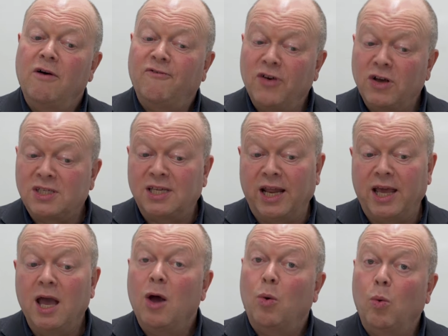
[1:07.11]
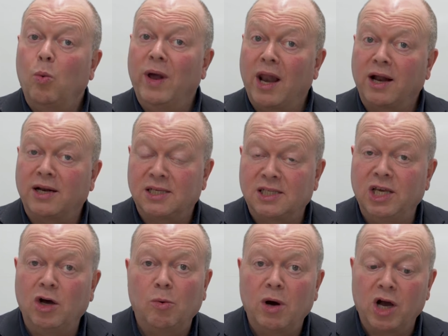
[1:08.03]
Firstly, we like to
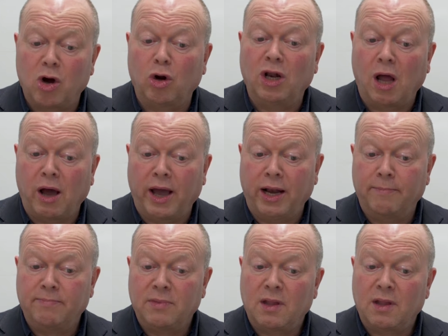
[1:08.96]
see your work online,